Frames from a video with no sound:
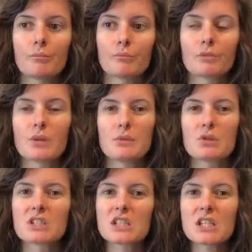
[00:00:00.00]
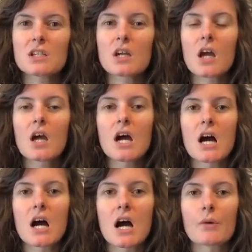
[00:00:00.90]
community.
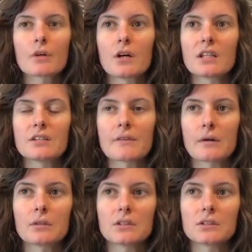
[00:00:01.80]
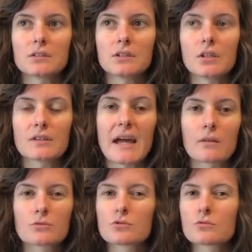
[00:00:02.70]
We can't leave our
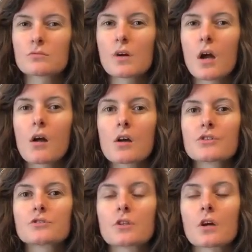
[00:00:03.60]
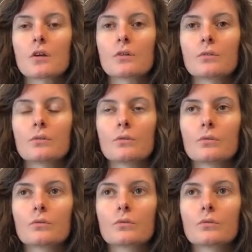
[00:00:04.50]
council. So